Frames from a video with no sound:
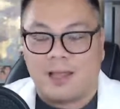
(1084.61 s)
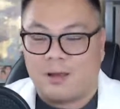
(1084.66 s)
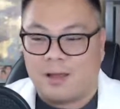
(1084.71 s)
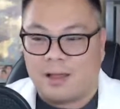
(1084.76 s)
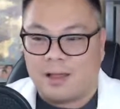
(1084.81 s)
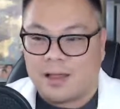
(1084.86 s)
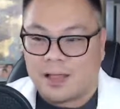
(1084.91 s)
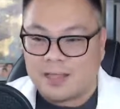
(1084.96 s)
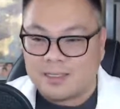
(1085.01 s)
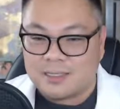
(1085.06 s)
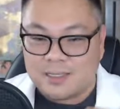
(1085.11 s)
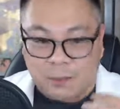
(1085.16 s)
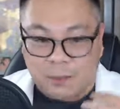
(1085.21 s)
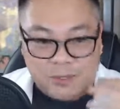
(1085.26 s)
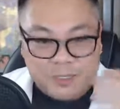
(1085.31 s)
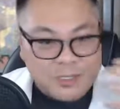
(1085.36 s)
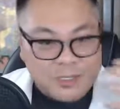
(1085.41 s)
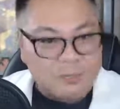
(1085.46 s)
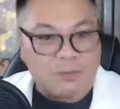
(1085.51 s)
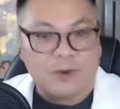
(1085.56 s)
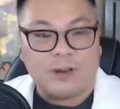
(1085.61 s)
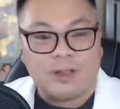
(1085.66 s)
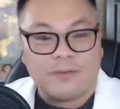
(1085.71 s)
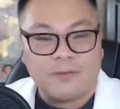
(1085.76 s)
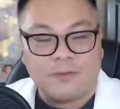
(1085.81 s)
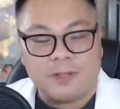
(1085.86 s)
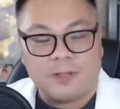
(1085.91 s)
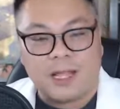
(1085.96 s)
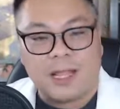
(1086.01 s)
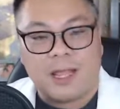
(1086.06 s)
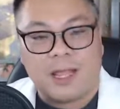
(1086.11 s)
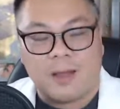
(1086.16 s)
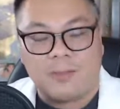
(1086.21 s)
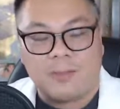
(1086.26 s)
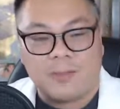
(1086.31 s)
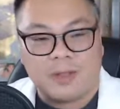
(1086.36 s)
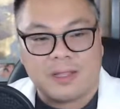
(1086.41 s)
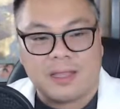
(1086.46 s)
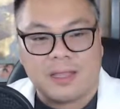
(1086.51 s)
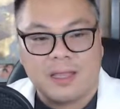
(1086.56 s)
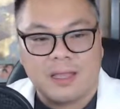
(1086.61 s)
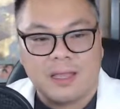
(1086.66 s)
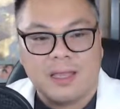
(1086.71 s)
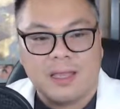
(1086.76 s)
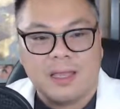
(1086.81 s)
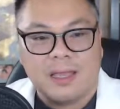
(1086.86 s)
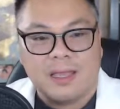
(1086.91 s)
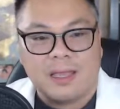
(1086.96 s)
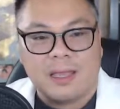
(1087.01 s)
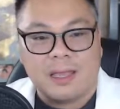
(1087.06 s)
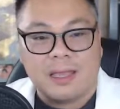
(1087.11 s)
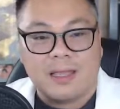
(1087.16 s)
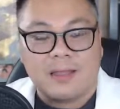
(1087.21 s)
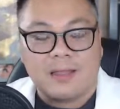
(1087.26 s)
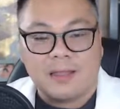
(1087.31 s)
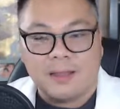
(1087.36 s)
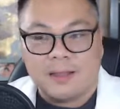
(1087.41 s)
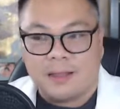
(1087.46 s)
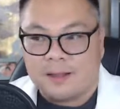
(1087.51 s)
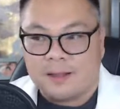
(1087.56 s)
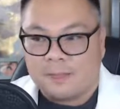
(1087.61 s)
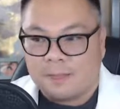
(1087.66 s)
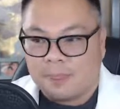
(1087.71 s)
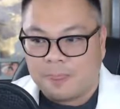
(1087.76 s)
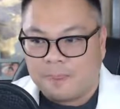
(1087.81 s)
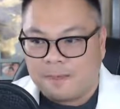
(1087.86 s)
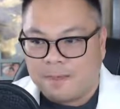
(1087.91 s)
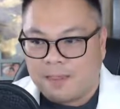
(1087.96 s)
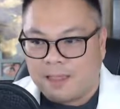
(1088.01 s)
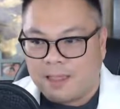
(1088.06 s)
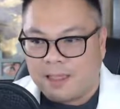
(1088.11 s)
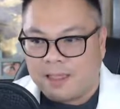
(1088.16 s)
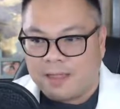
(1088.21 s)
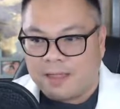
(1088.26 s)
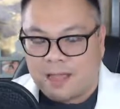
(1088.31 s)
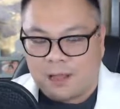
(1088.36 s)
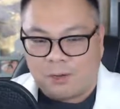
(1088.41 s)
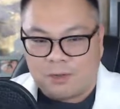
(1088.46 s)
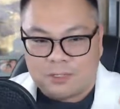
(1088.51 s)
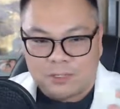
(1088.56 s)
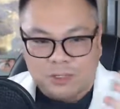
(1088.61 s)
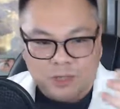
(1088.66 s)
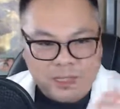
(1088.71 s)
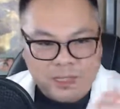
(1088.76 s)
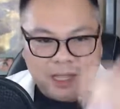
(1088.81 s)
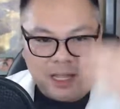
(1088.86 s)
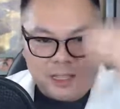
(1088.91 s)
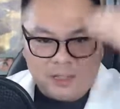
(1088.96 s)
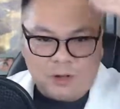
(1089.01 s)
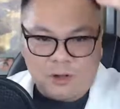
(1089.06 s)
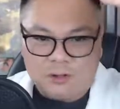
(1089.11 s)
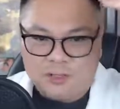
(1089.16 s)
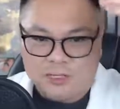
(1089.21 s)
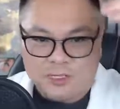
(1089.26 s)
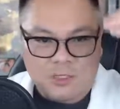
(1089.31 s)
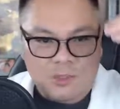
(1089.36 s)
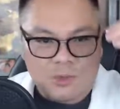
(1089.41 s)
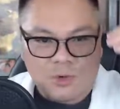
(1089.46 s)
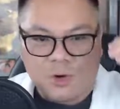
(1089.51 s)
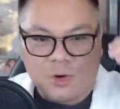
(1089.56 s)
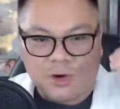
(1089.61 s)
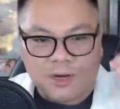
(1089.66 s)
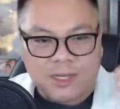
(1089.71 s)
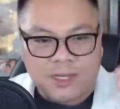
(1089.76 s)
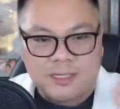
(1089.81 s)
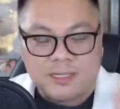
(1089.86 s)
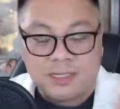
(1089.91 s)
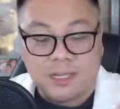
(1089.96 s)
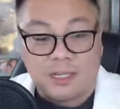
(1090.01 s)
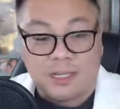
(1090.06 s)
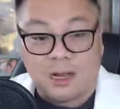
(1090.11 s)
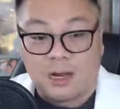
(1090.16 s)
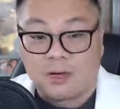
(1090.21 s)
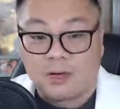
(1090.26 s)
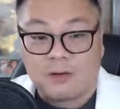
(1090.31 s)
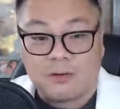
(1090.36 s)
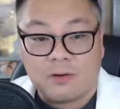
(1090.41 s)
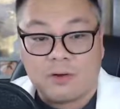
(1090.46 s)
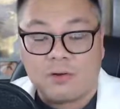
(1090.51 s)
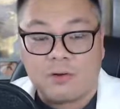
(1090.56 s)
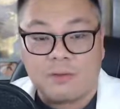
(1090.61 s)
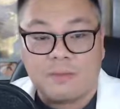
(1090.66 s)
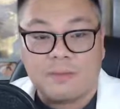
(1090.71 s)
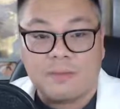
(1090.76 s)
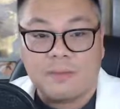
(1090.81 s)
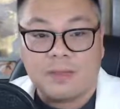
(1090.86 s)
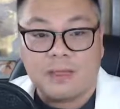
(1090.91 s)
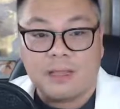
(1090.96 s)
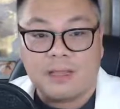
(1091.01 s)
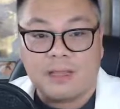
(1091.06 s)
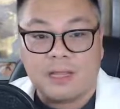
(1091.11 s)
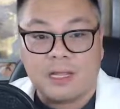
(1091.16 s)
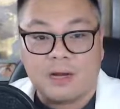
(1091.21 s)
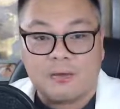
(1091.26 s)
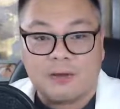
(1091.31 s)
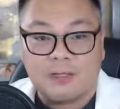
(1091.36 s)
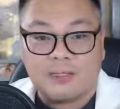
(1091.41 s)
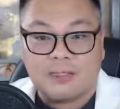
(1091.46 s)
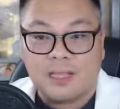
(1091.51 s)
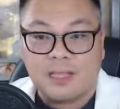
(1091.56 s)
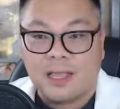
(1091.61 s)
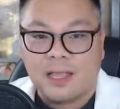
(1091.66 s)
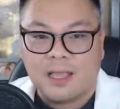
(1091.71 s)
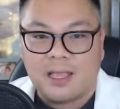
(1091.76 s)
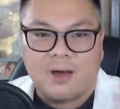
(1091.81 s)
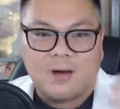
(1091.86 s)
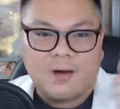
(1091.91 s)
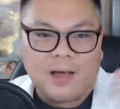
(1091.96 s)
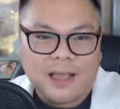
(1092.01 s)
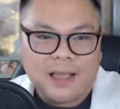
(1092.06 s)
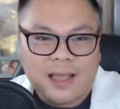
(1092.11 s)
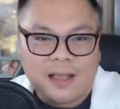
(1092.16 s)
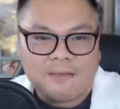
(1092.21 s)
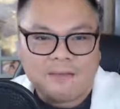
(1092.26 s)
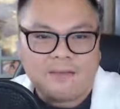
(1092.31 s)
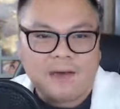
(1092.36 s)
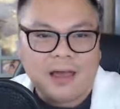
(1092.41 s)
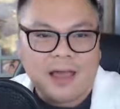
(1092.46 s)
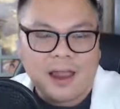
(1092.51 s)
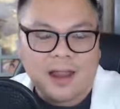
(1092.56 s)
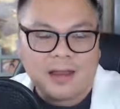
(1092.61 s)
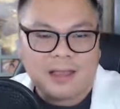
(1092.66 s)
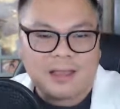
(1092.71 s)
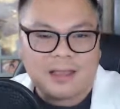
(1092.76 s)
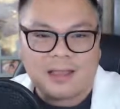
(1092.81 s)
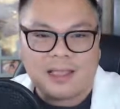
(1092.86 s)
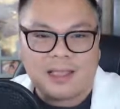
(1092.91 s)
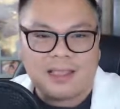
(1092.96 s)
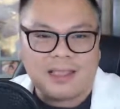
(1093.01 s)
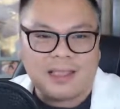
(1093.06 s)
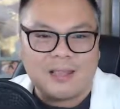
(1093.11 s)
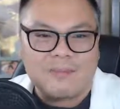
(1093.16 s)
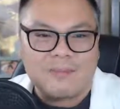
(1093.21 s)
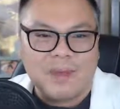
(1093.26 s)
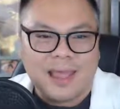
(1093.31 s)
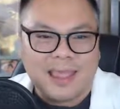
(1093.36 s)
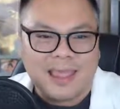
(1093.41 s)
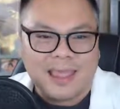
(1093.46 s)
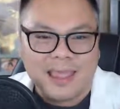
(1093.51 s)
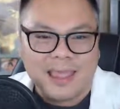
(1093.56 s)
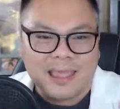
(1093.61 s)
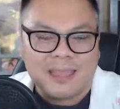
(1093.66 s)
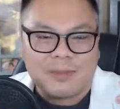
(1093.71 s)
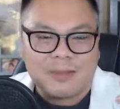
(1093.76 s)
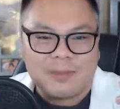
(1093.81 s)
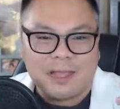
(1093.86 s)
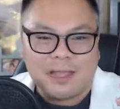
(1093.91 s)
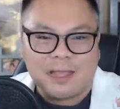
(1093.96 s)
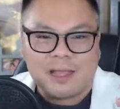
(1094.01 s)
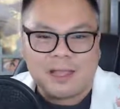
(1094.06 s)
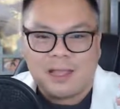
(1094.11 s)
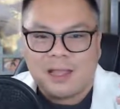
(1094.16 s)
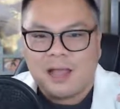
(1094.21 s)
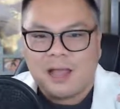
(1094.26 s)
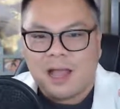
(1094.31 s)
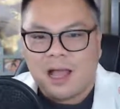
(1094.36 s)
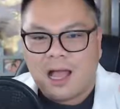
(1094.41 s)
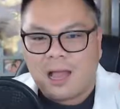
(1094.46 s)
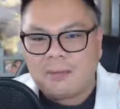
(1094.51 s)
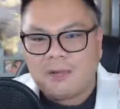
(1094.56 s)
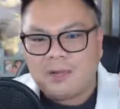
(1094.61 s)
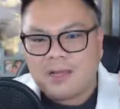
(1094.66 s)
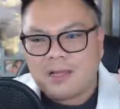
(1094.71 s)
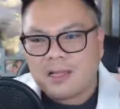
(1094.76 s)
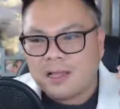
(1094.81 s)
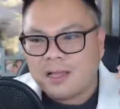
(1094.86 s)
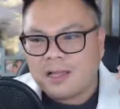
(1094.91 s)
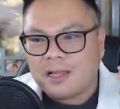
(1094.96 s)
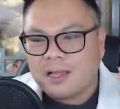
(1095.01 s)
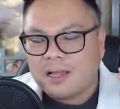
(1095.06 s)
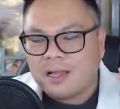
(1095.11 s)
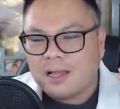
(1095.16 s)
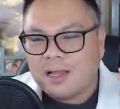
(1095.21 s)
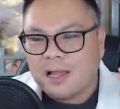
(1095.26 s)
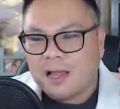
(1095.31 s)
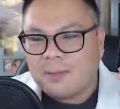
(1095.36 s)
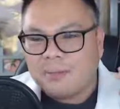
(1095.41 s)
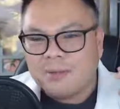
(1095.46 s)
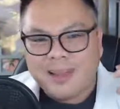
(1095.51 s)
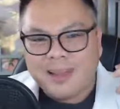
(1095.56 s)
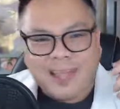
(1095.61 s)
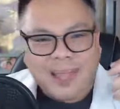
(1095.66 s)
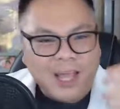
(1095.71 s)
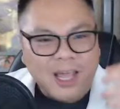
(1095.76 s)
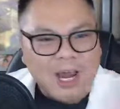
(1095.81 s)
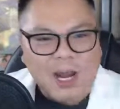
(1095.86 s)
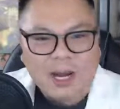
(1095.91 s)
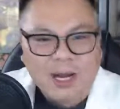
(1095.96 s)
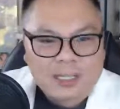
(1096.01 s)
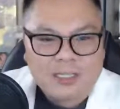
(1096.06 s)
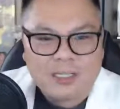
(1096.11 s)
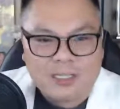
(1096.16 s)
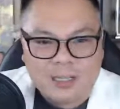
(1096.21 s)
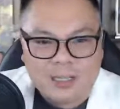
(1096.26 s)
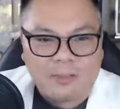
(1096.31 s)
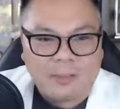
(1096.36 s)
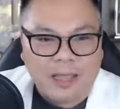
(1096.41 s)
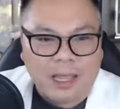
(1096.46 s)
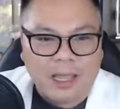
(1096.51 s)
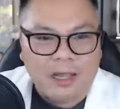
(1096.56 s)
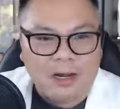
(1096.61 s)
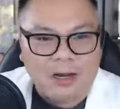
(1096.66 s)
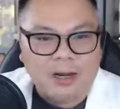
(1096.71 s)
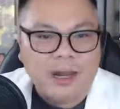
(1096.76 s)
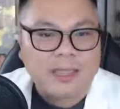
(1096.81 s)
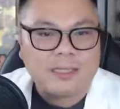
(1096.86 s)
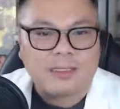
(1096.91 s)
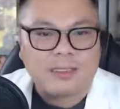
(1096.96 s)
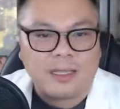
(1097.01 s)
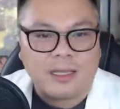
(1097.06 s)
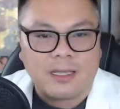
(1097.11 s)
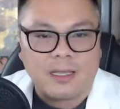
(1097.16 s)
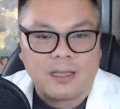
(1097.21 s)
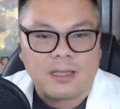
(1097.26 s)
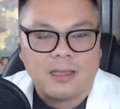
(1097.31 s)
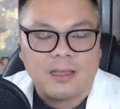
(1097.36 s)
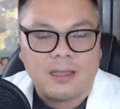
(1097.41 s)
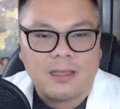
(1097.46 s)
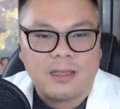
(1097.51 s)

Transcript: I was still working for that company. And I was looking at all these stories in our group, and they were saying, oh, I got fired. And in my head, I'm like, I'm gonna encourage them like crazy.